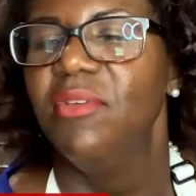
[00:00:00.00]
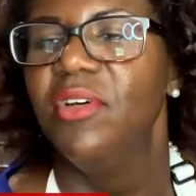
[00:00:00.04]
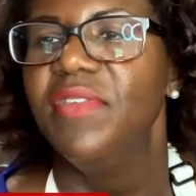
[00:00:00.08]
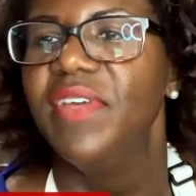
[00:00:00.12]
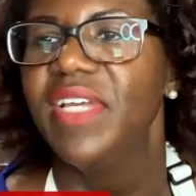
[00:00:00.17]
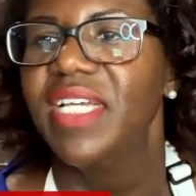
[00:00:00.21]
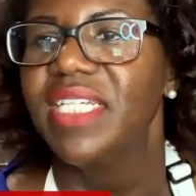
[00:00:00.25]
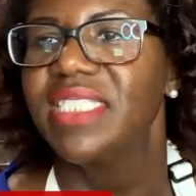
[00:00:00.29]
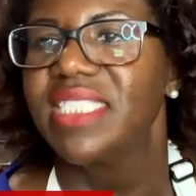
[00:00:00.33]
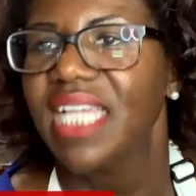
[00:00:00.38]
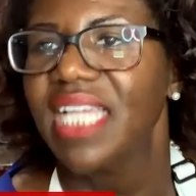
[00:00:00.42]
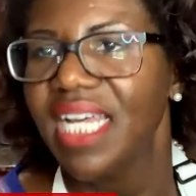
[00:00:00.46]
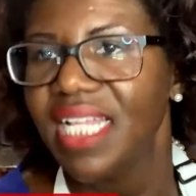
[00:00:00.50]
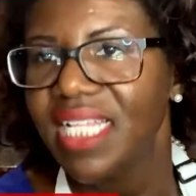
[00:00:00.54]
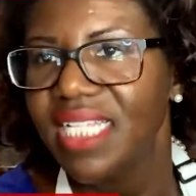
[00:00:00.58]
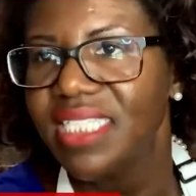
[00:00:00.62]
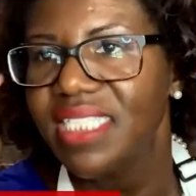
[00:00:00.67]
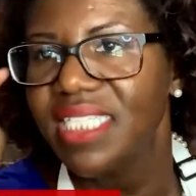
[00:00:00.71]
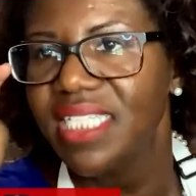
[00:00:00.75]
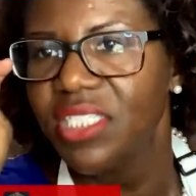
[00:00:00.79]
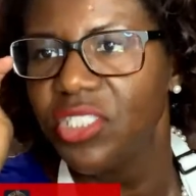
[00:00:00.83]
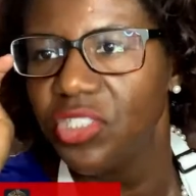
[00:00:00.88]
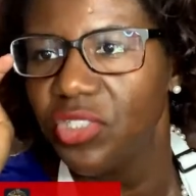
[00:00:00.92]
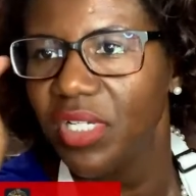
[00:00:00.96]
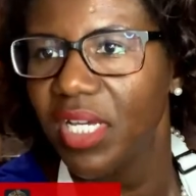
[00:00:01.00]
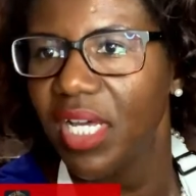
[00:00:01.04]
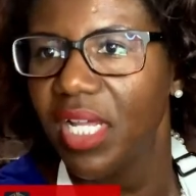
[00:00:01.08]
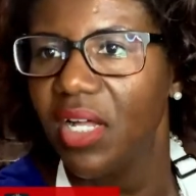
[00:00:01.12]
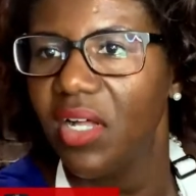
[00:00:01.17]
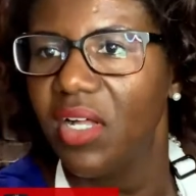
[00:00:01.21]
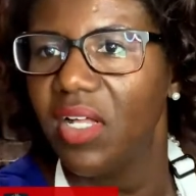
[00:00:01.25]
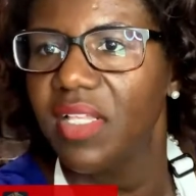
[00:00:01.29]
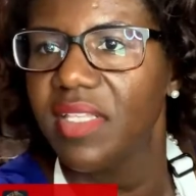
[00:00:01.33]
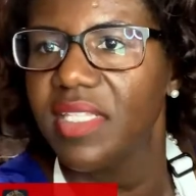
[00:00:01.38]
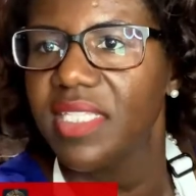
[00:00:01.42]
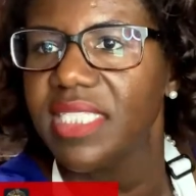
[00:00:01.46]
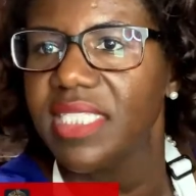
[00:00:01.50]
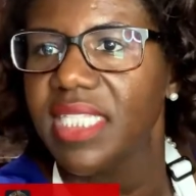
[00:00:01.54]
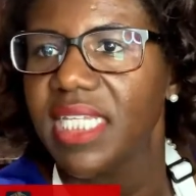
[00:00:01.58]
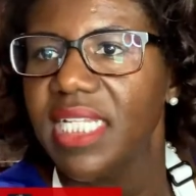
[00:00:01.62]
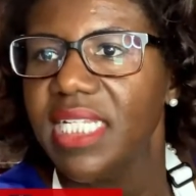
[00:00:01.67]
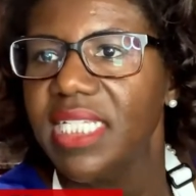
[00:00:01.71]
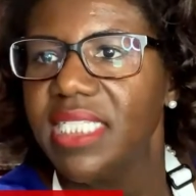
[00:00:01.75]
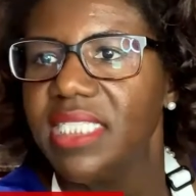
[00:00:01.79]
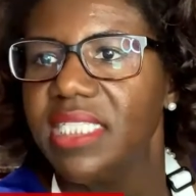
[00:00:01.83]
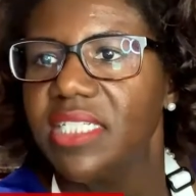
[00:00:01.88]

Moving in Silence says, you got all the skinny